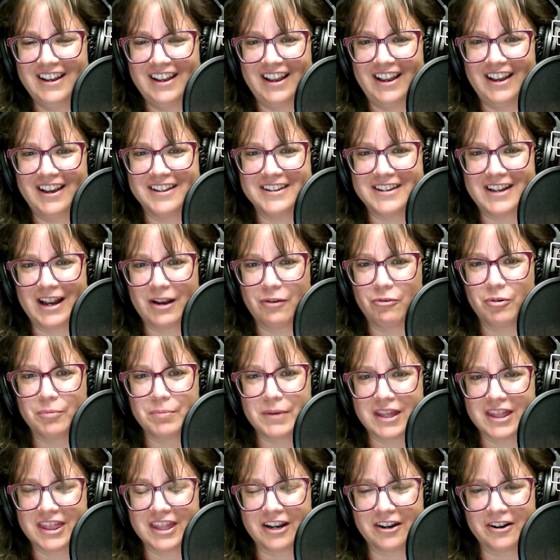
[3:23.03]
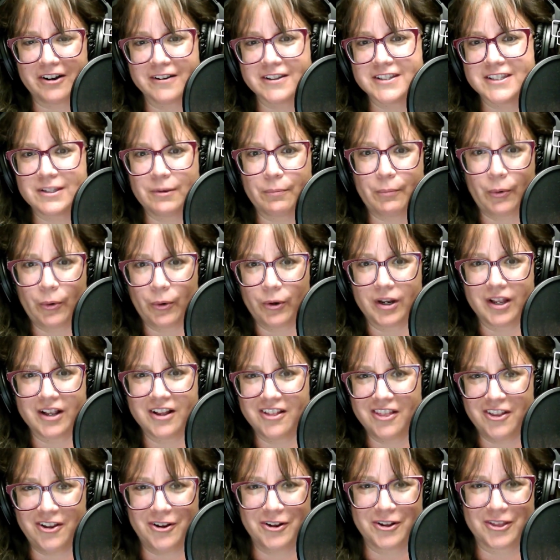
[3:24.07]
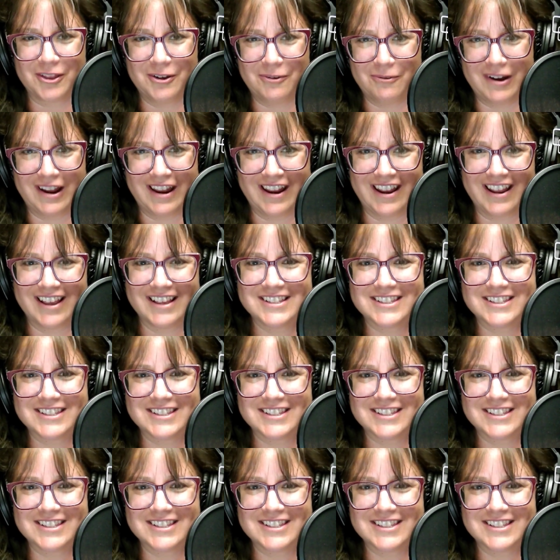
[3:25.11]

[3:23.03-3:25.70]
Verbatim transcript: And I will be there supporting along the way.